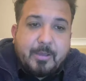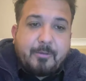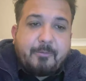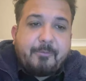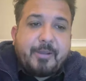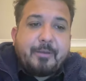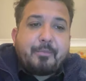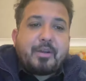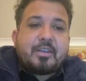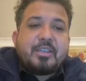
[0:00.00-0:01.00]
where
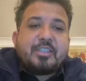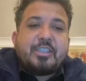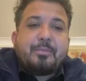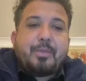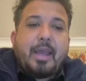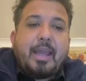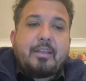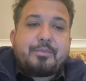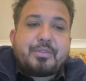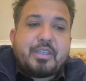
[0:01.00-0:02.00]
partnership
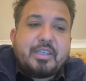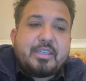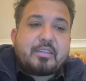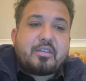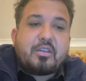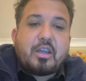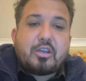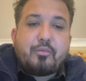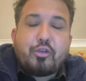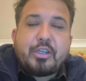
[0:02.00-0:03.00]
helps in
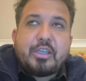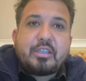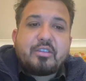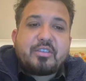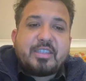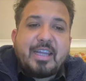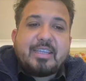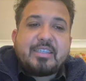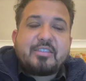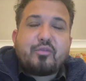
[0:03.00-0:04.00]
accumulating the
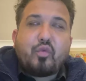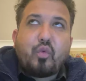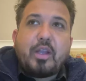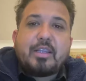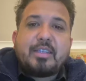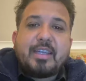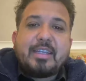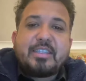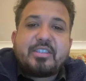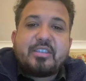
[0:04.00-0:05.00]
talent, wealth,
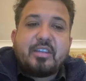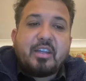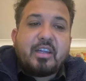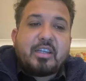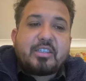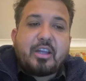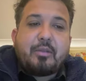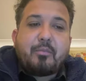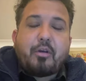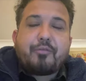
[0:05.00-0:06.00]
and
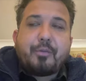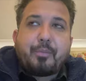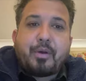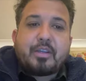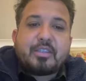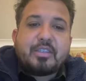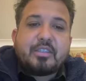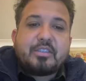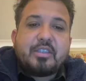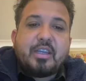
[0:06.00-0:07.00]
time of the
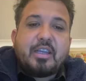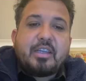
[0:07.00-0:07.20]
partners.